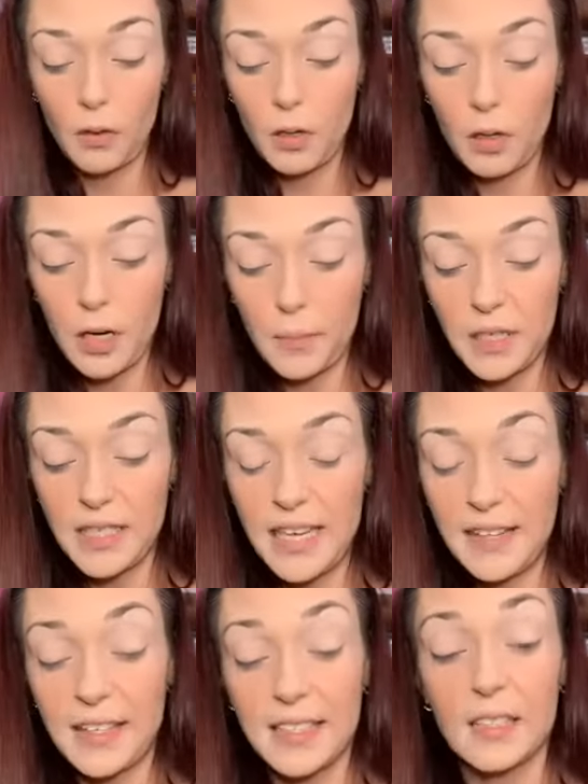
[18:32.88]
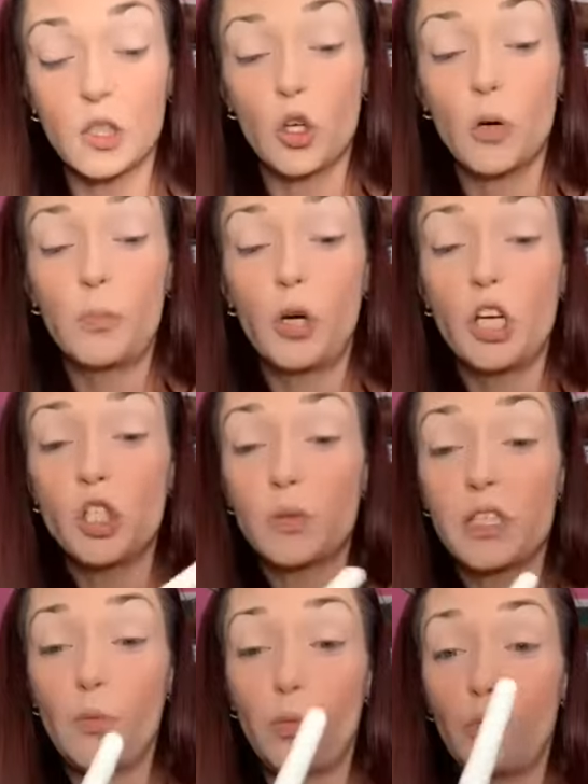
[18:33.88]
And I'm gonna take this little brush, which
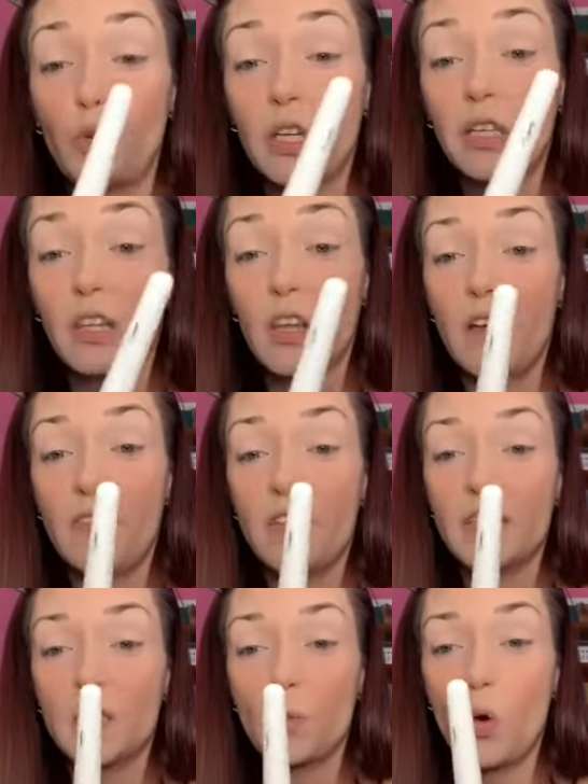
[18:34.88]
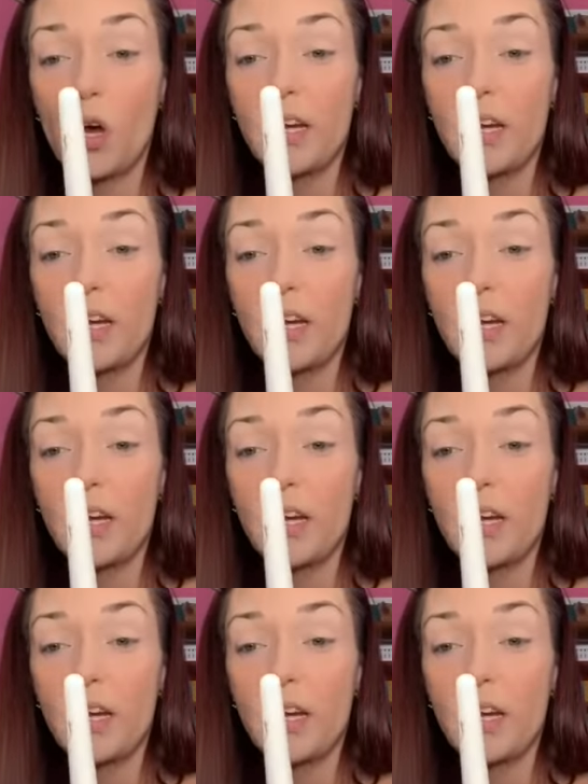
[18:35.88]
I really love this one.